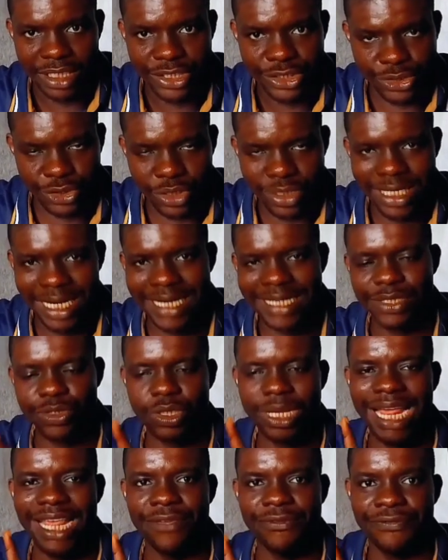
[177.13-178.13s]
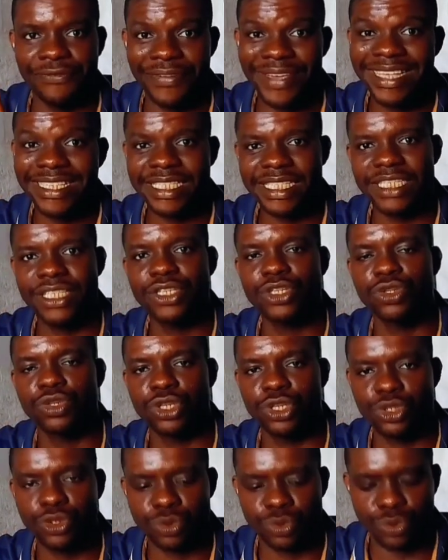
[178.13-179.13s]
Just so that is the first thing you
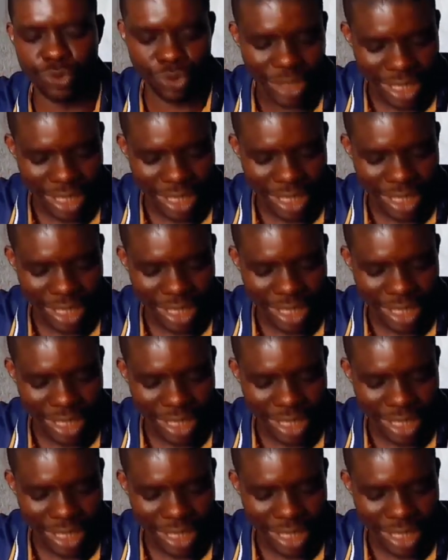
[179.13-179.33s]
need to know.